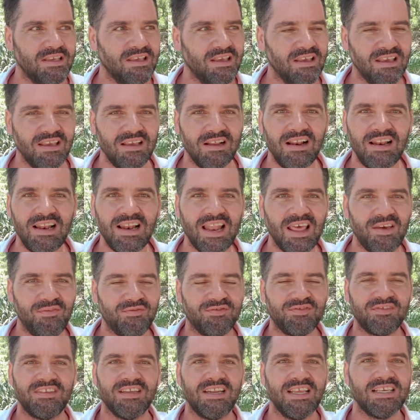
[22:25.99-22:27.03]
He
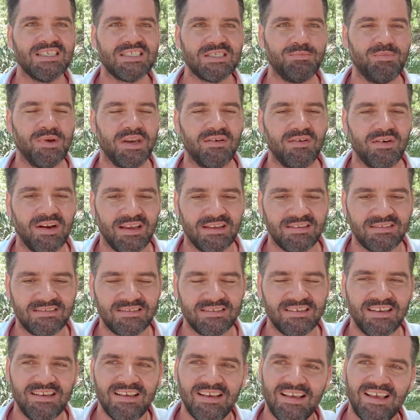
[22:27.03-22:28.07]
lifted his
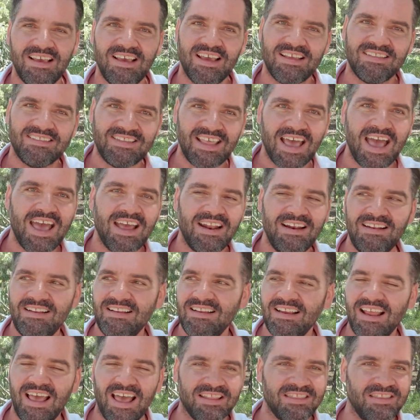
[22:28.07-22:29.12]
spirit. And then
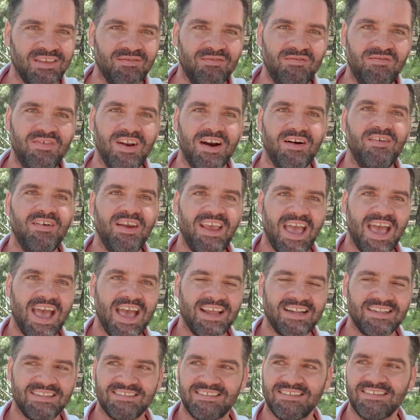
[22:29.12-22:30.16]
at the very
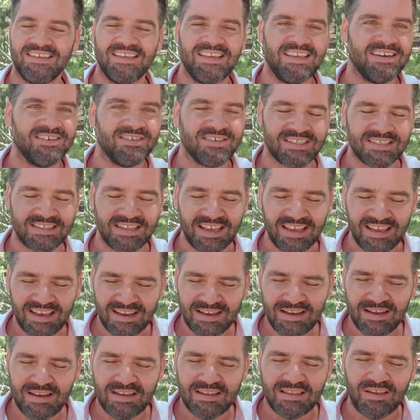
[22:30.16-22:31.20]
end, here's the
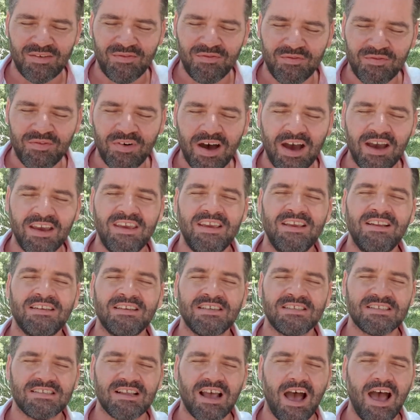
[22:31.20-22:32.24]

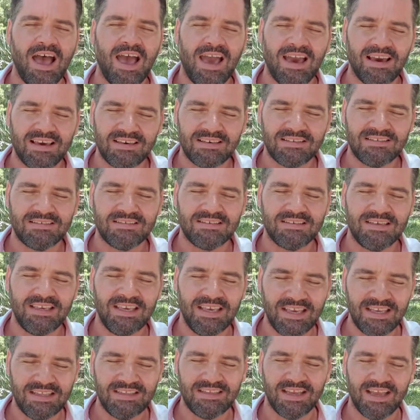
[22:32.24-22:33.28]
finest act
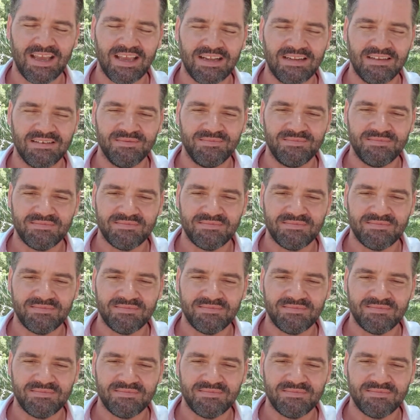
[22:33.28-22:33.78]
he did.